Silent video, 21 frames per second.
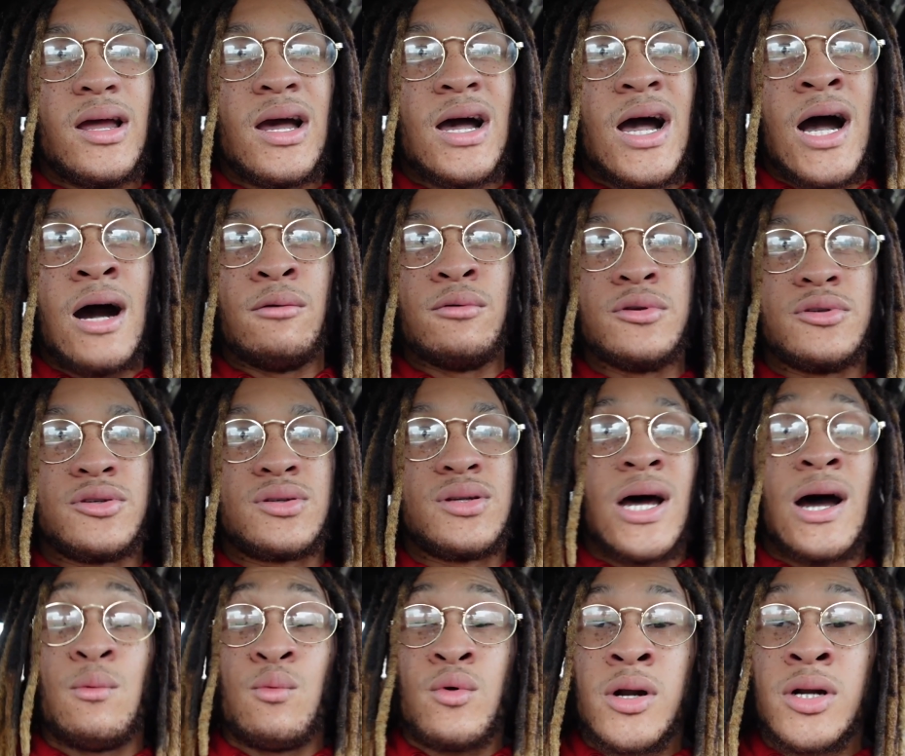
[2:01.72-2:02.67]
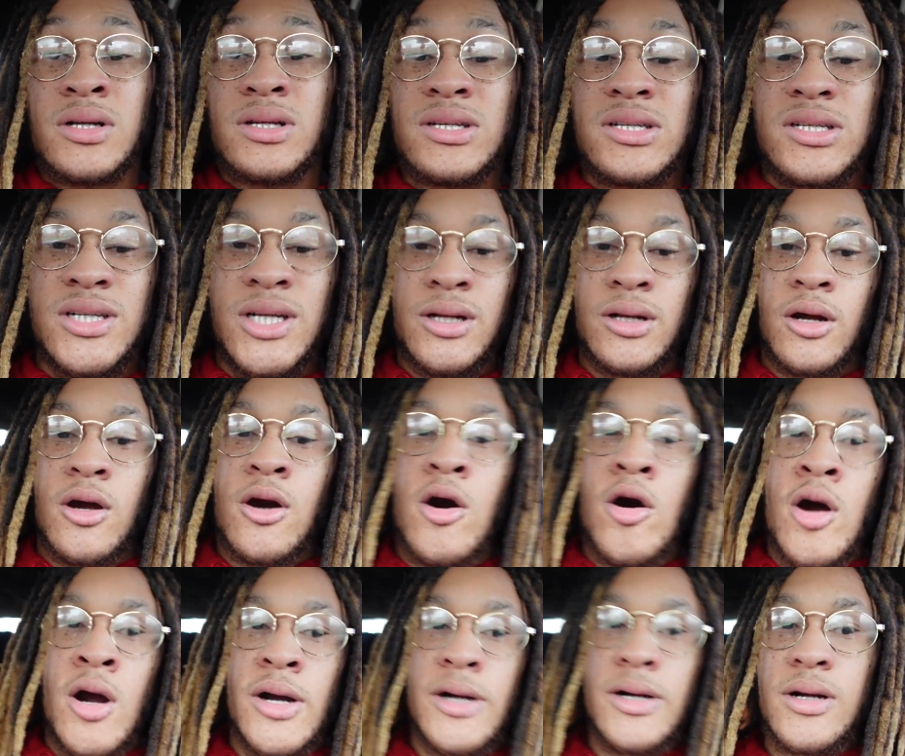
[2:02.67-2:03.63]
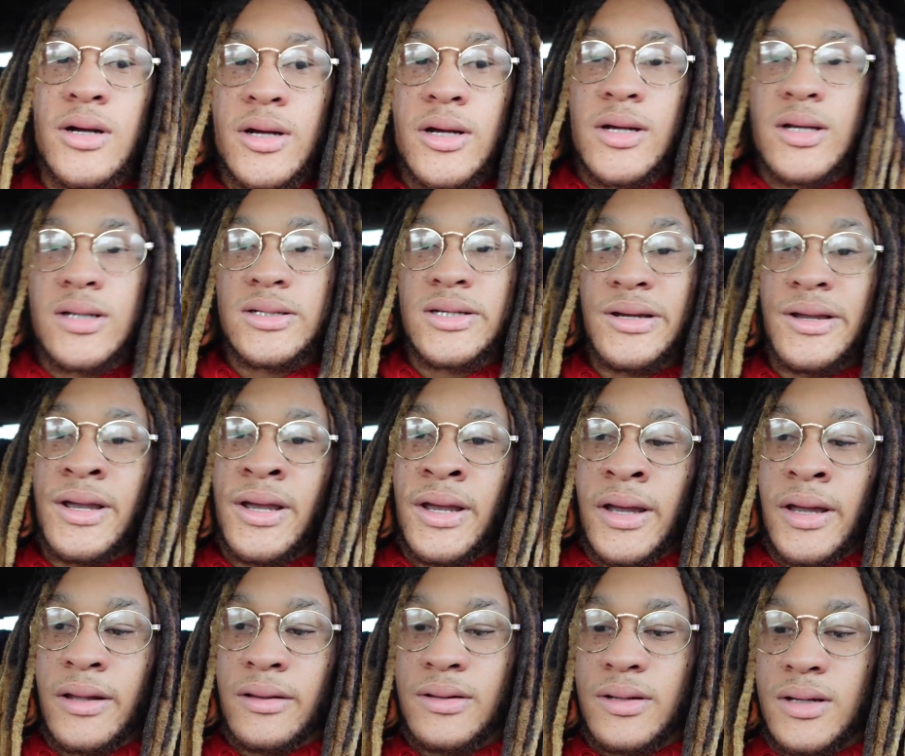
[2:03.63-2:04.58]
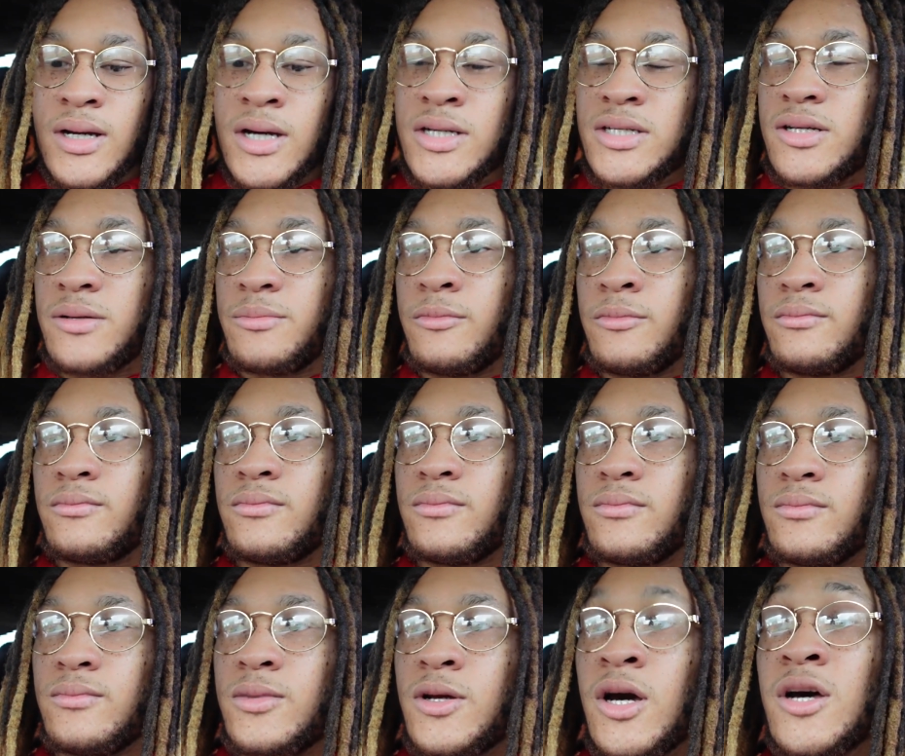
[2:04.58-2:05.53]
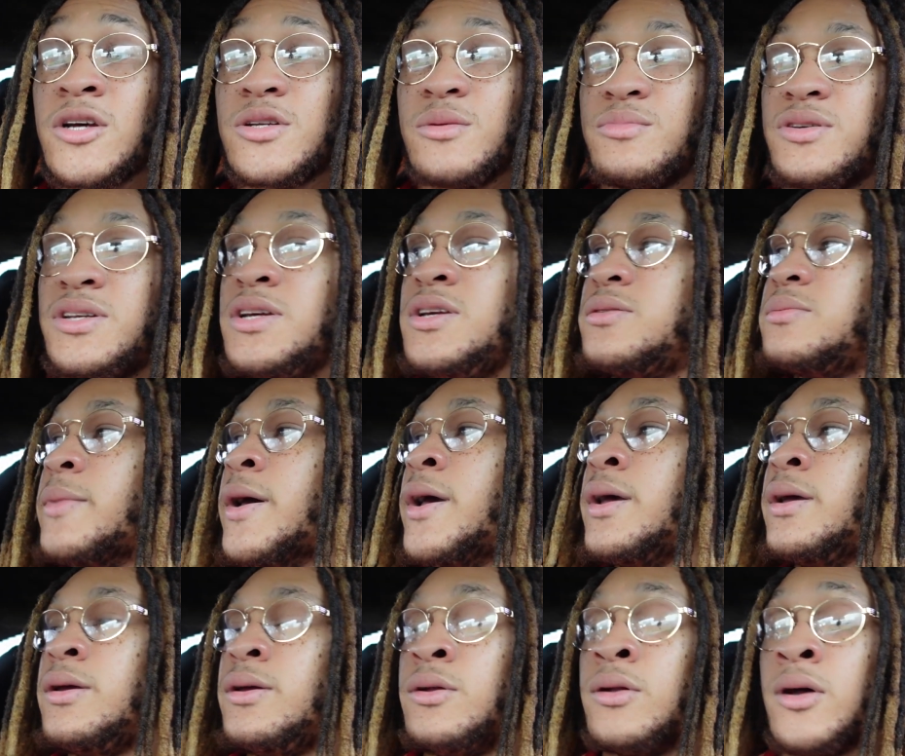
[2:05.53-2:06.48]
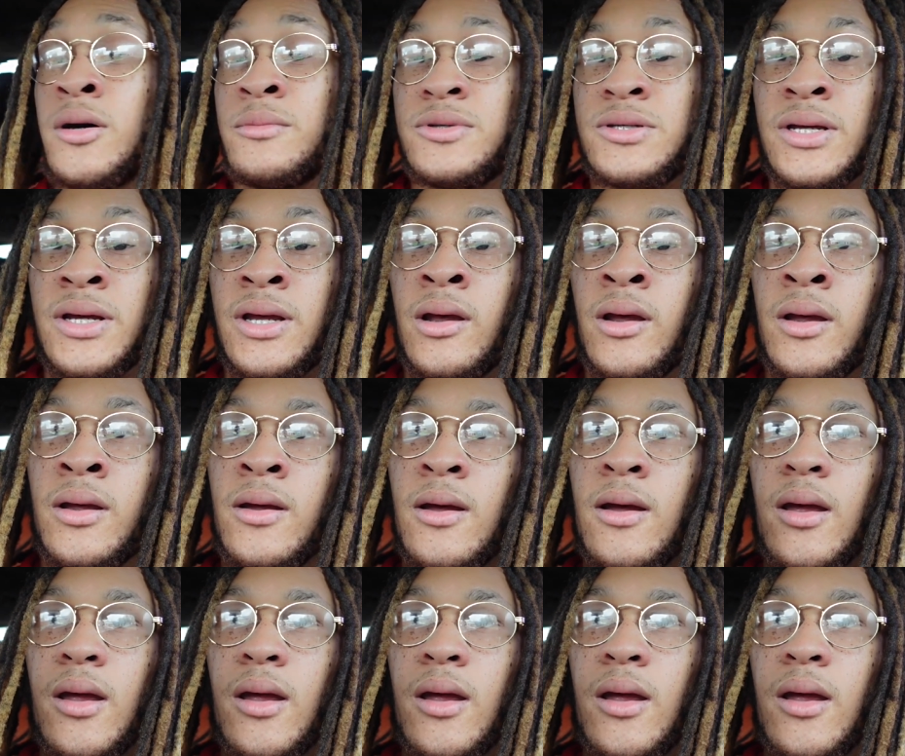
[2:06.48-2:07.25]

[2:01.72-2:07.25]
I wanted to send the car to get custom seats made, you know what I'm saying?